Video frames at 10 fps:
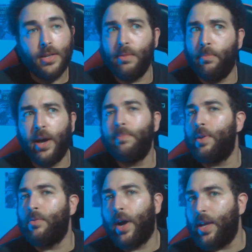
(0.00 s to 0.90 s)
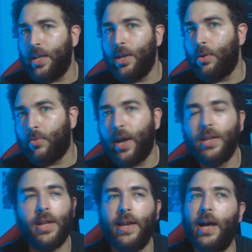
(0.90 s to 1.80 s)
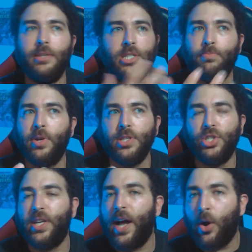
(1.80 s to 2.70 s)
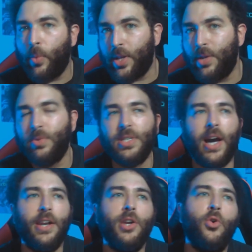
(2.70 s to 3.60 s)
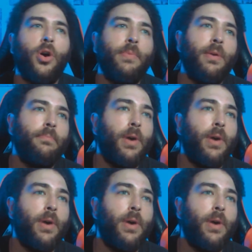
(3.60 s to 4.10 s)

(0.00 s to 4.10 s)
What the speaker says: He might have been writing and not just putting shit out when he was kind of dormant.